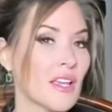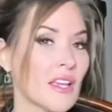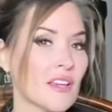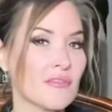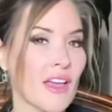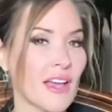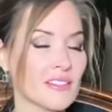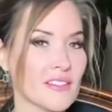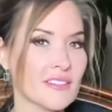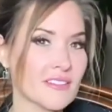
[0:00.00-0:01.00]
In fact,
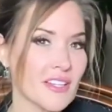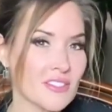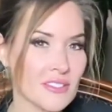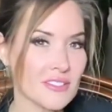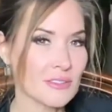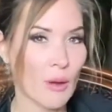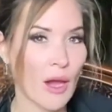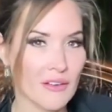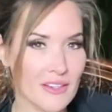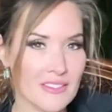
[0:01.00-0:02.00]
it's such an
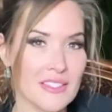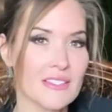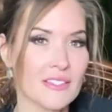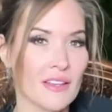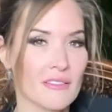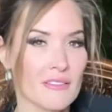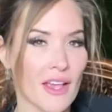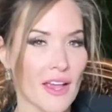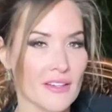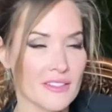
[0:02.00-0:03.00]
inspiring season
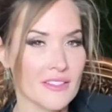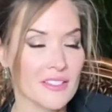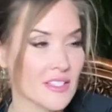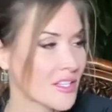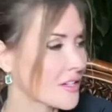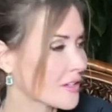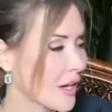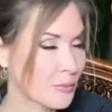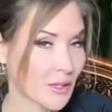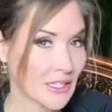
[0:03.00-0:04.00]
that here
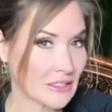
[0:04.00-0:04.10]
on Plant